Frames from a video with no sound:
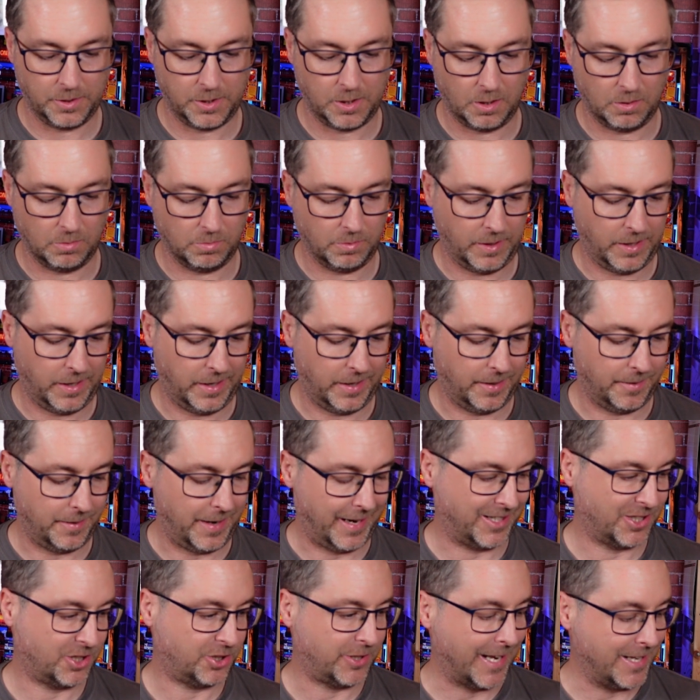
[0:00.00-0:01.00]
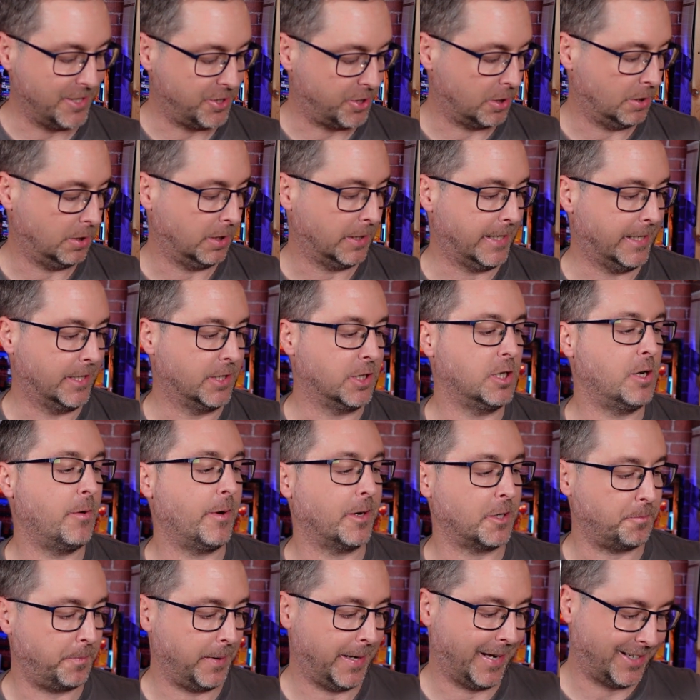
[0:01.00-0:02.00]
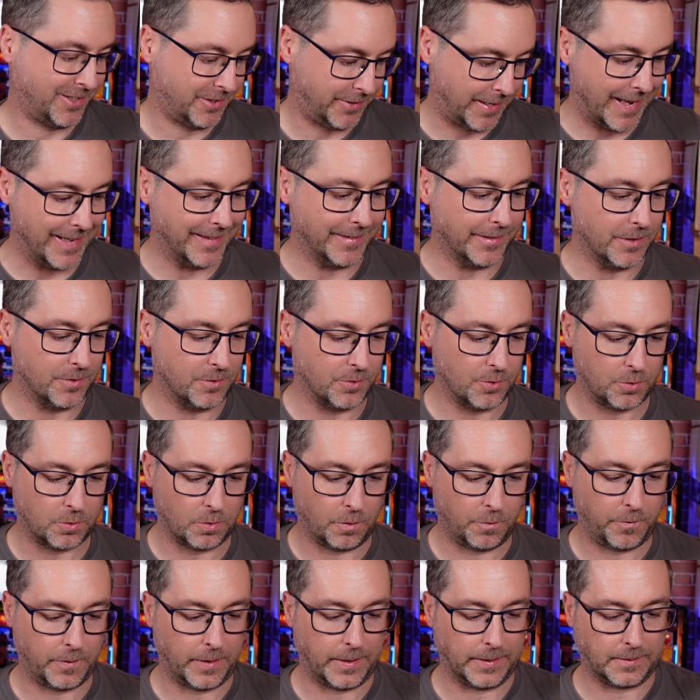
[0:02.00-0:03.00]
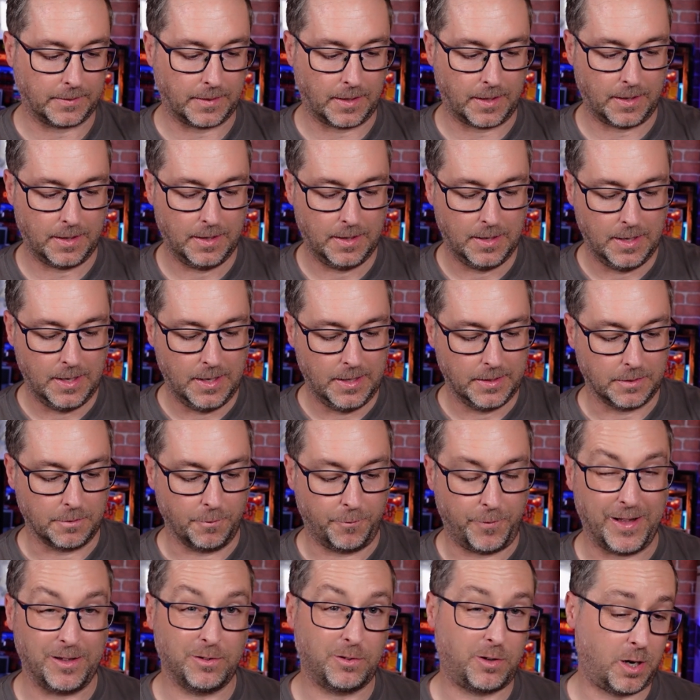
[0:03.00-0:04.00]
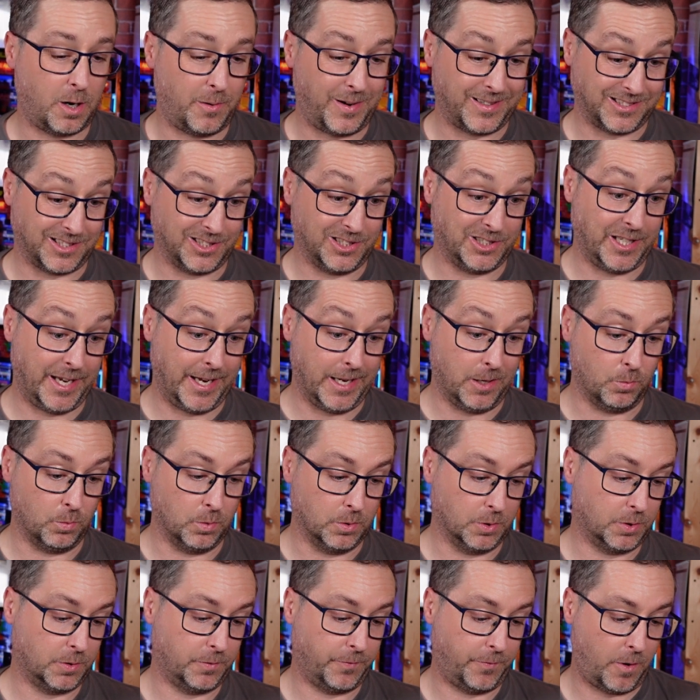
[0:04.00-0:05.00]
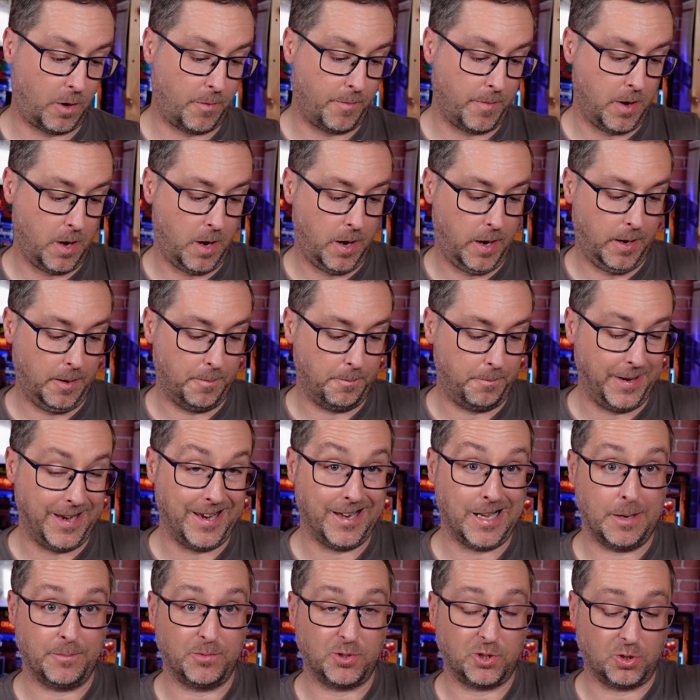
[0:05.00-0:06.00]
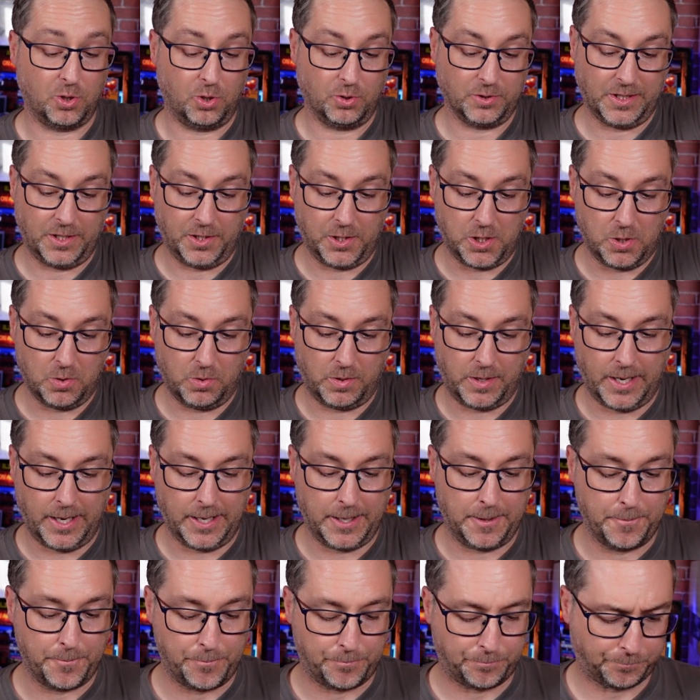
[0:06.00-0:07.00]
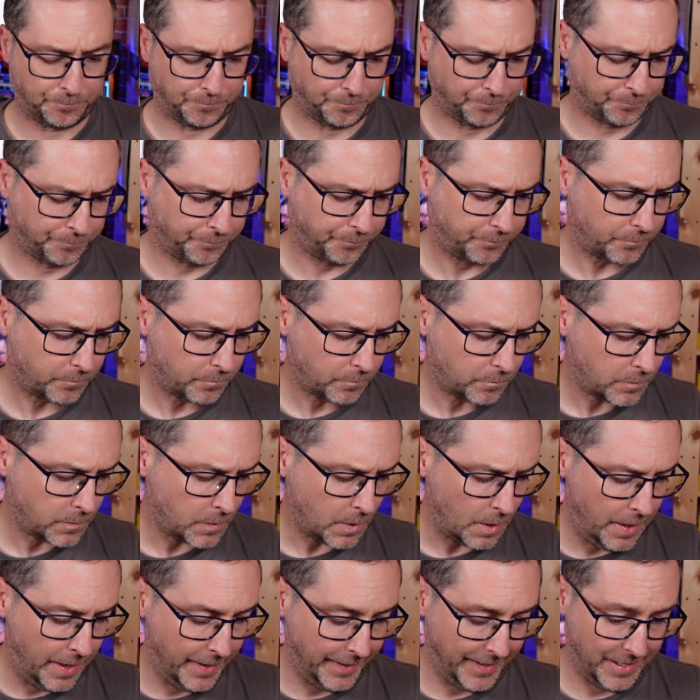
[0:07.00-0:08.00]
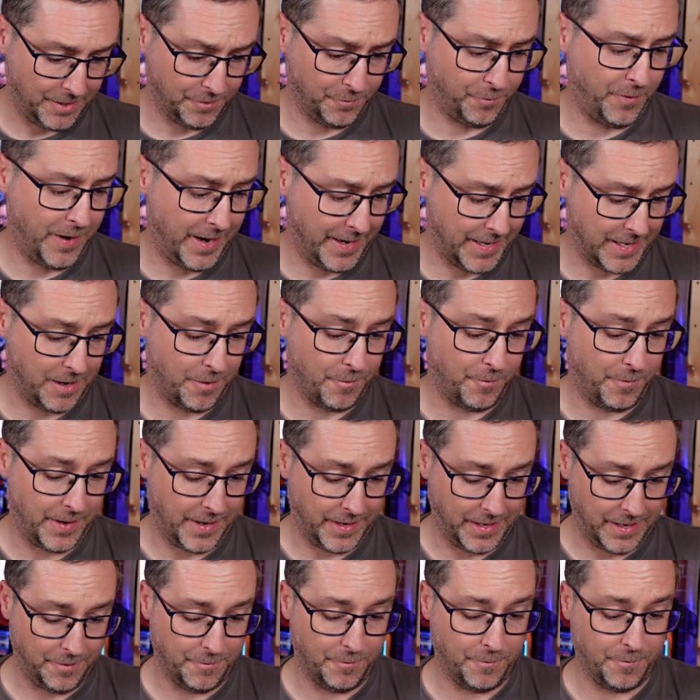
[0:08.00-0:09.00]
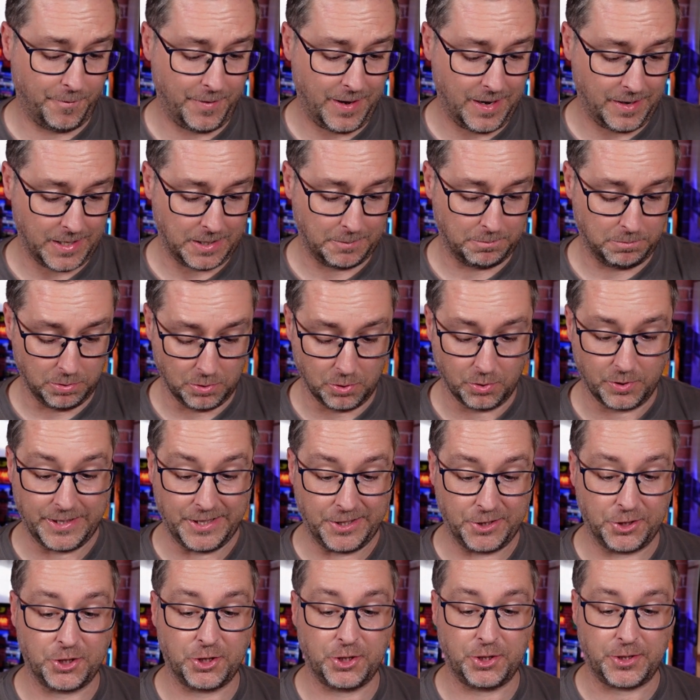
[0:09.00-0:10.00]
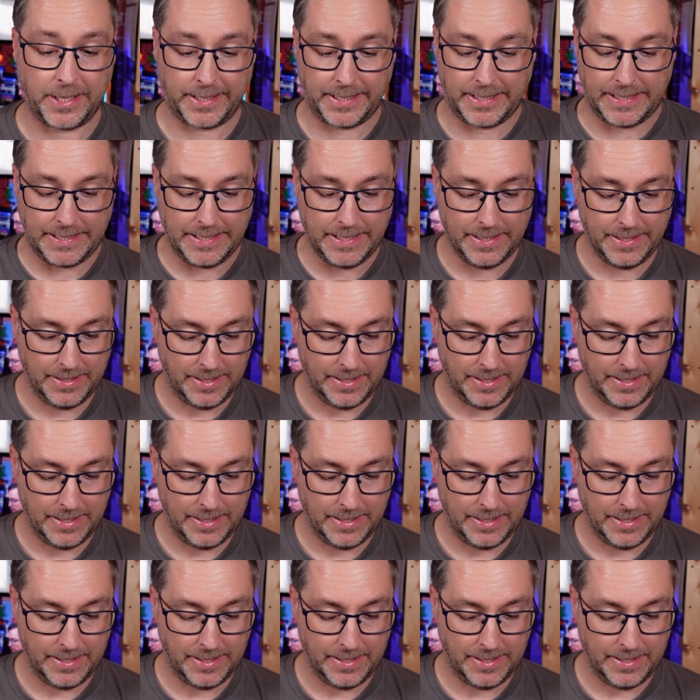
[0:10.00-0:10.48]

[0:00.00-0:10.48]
you know, extension leads, USB extenders and stuff like that. The Velcro, as I say, was from B&M stores in the UK, and it is very, very, very bloody sticky.